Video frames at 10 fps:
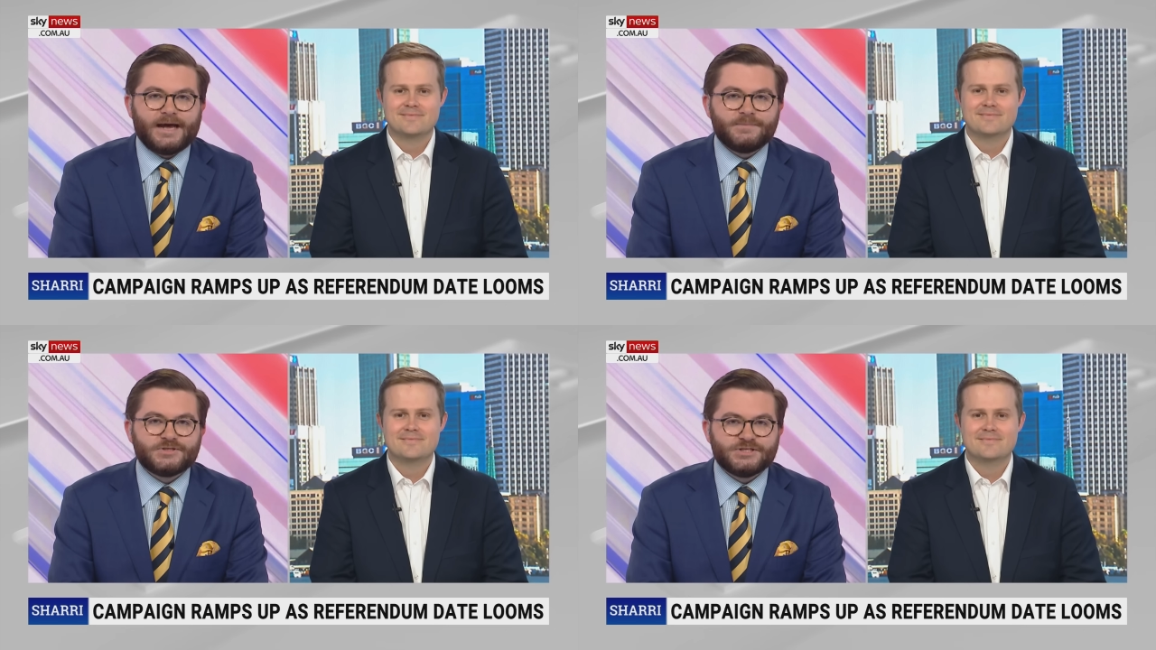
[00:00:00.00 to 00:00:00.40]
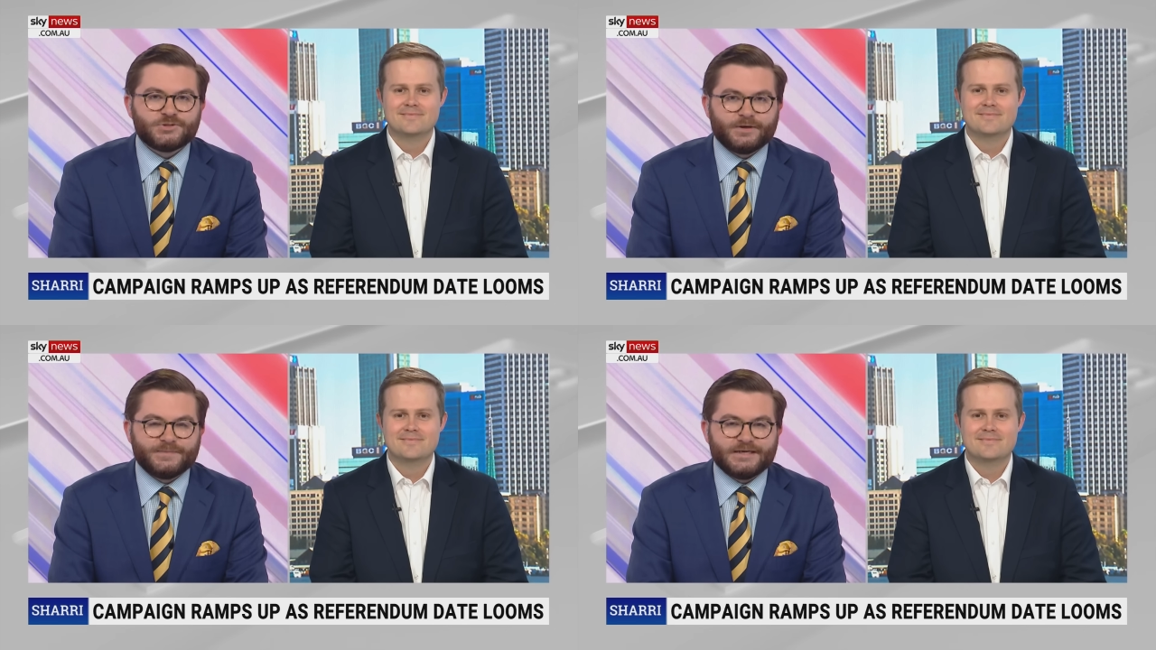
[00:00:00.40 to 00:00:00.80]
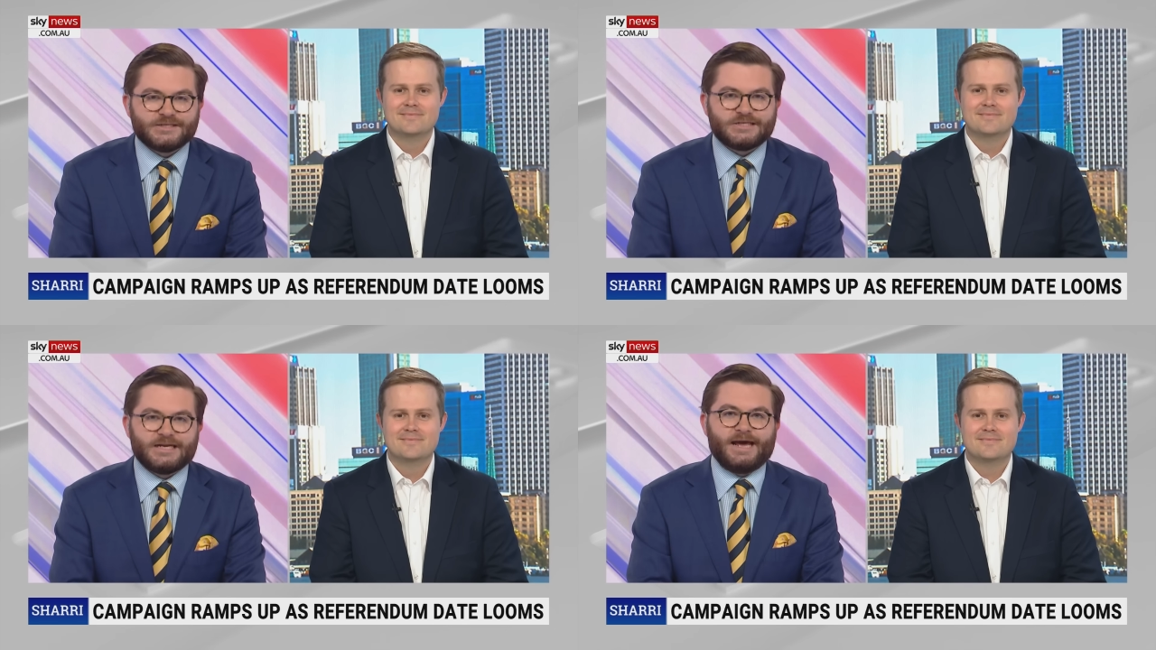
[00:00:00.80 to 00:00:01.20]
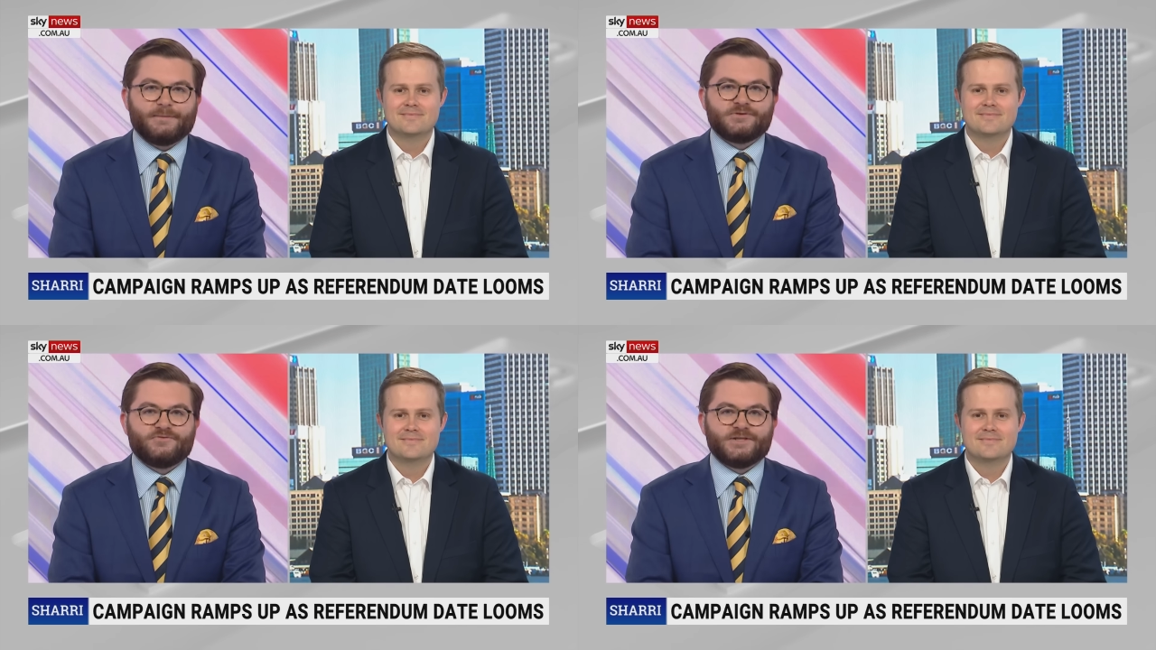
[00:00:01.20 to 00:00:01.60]
Speaker 1: Labor's this week being
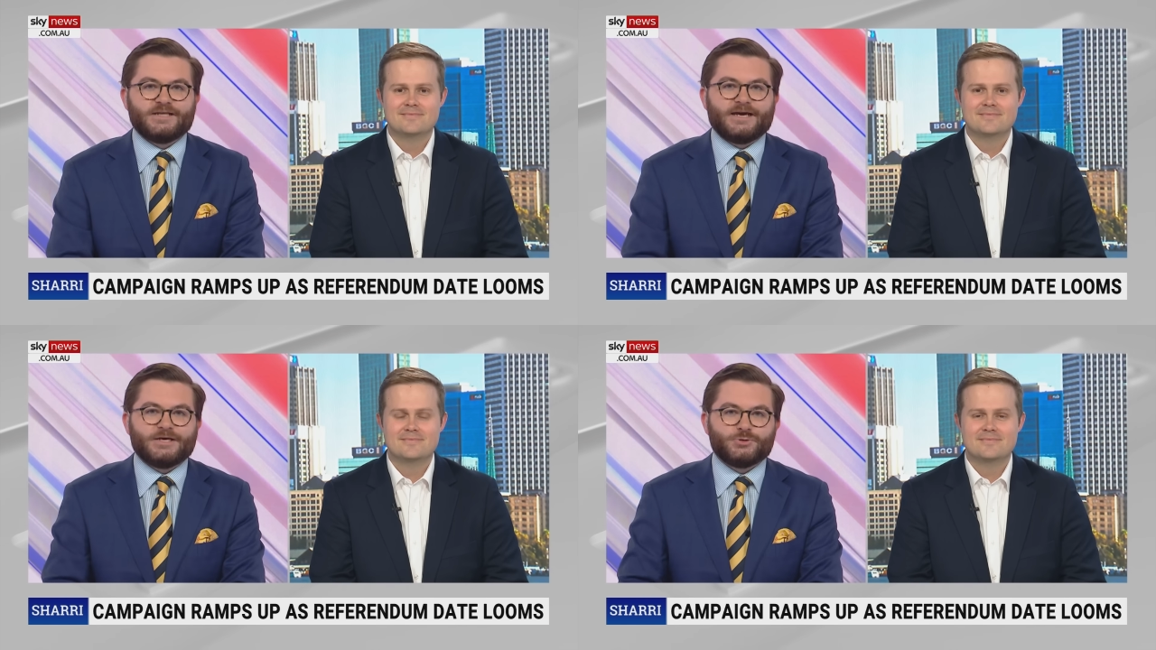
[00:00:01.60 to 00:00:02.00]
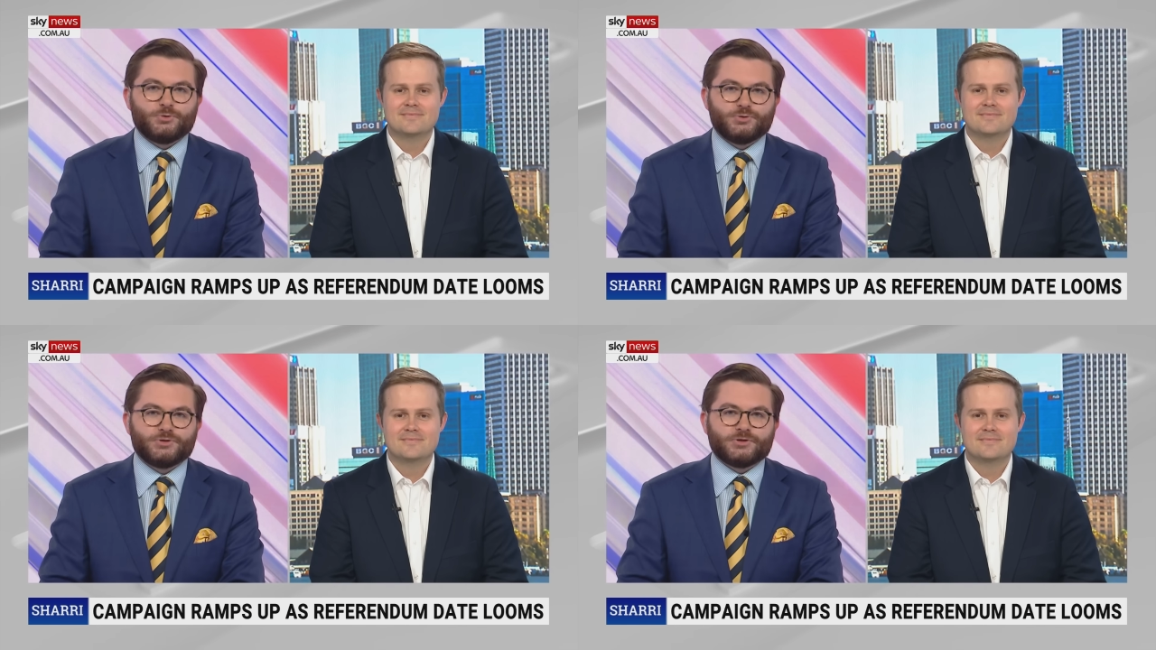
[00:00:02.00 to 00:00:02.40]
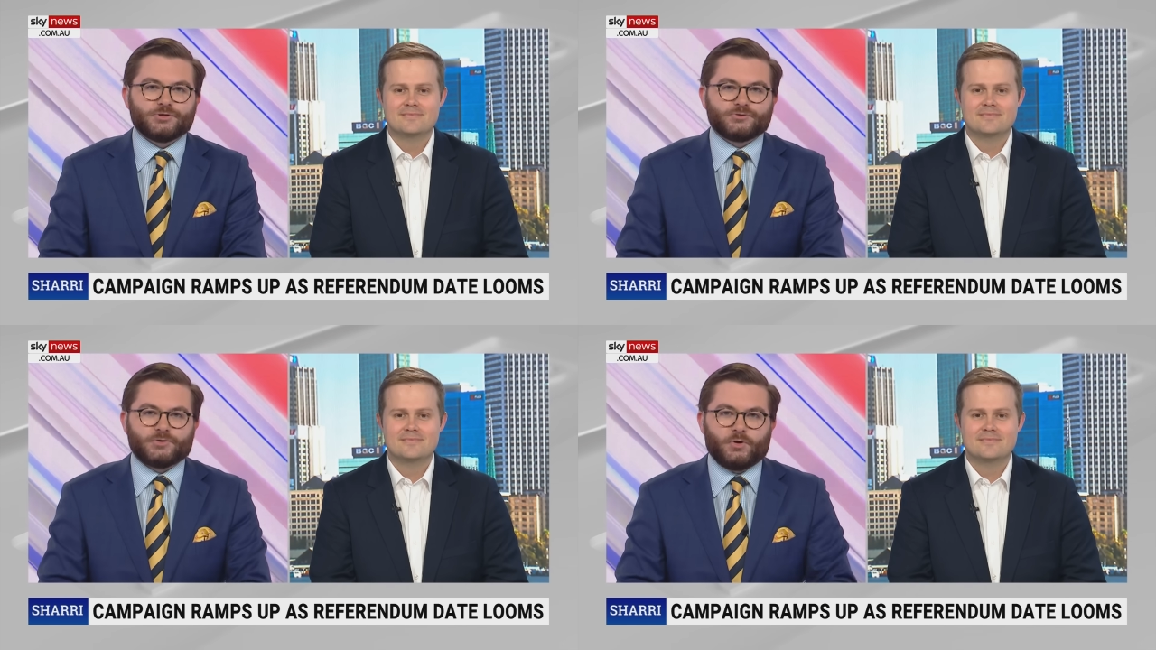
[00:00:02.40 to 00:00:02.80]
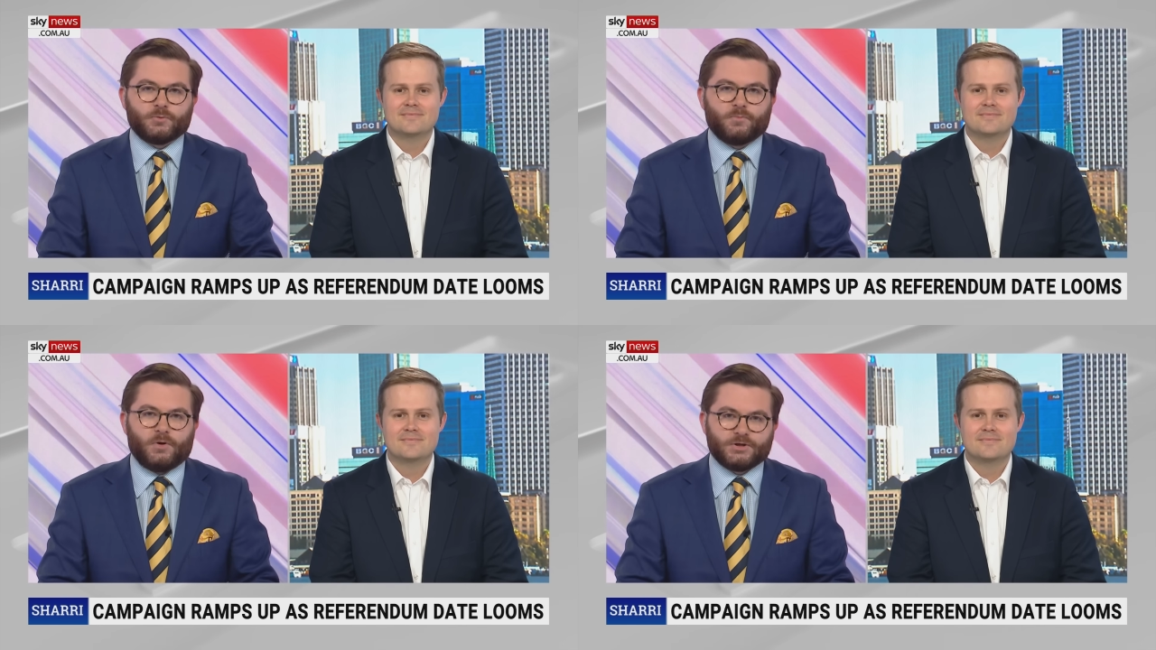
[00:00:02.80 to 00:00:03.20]
slammed for their union
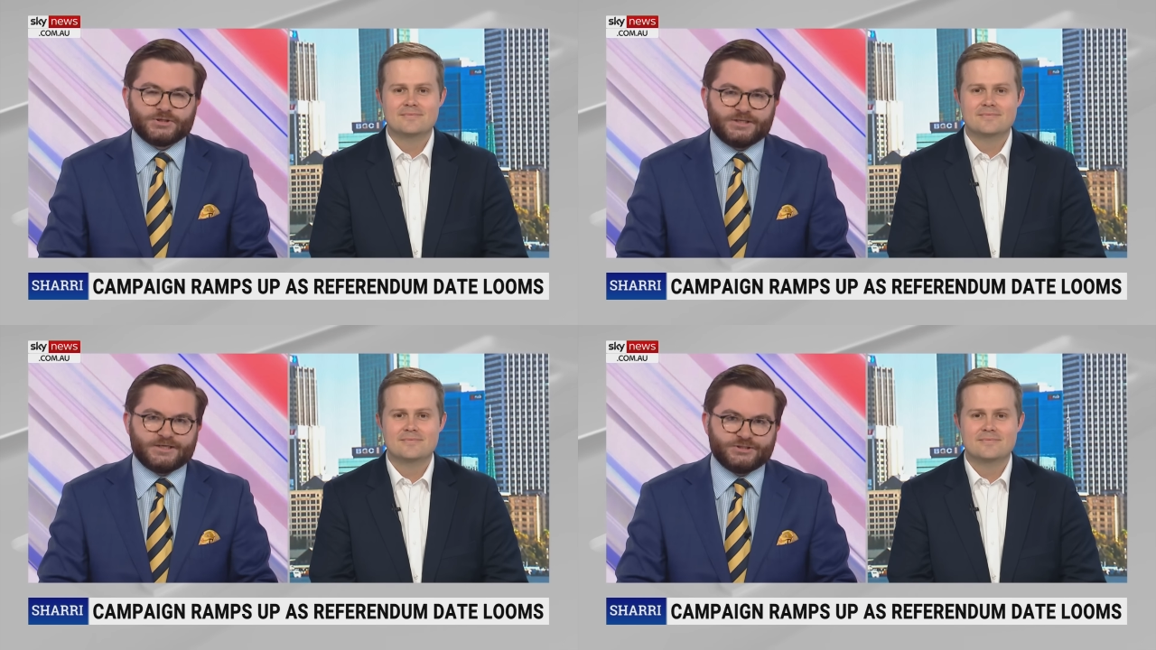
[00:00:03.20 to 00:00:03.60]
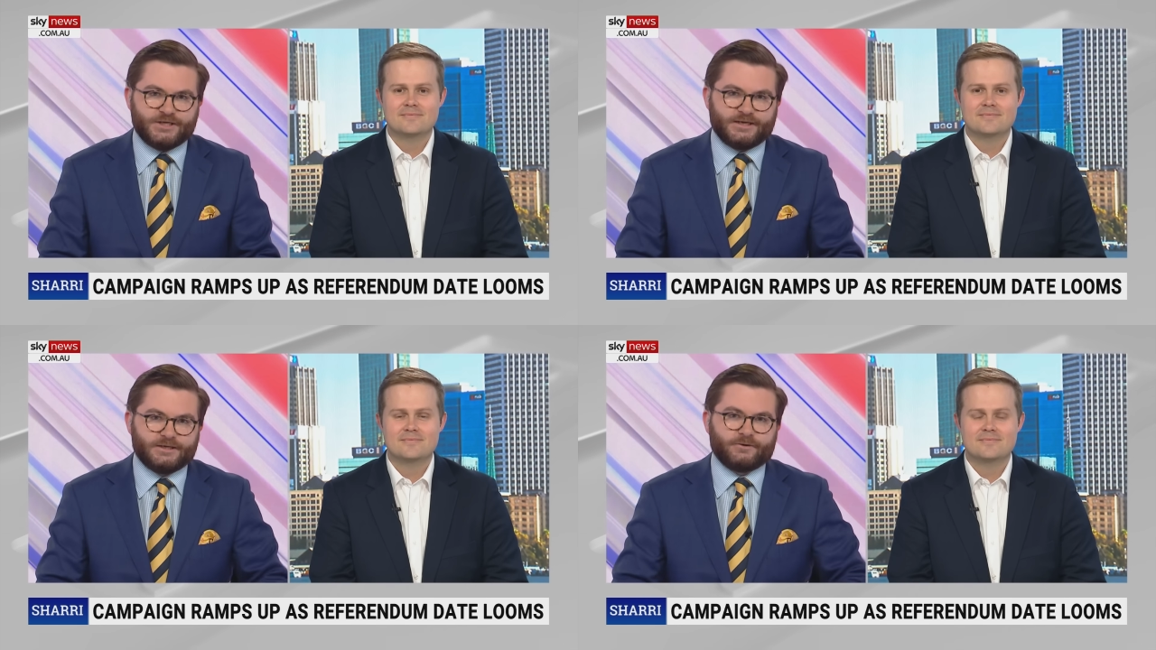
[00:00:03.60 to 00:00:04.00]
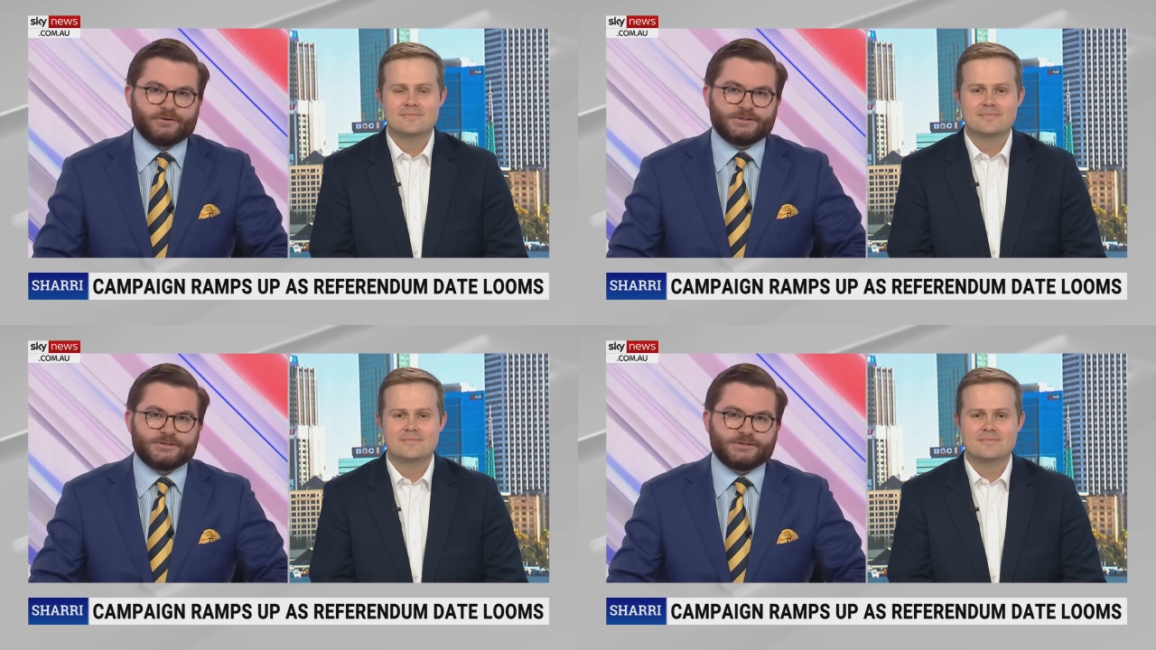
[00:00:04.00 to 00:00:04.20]
controlled policy agenda.